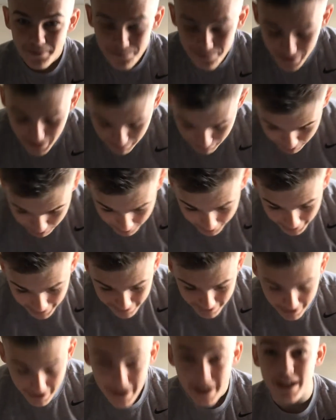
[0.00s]

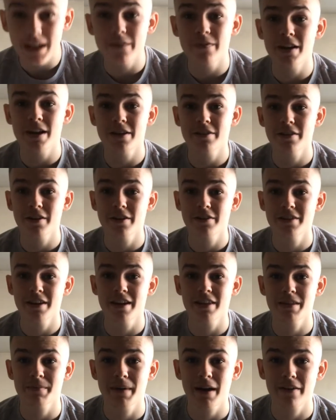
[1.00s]
Brighton are going to finish
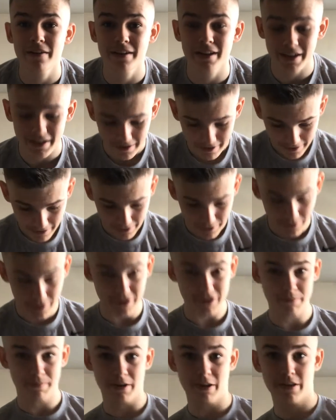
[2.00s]
13th, apparently, according
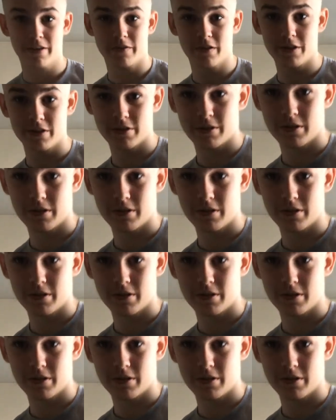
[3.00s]
to both of us.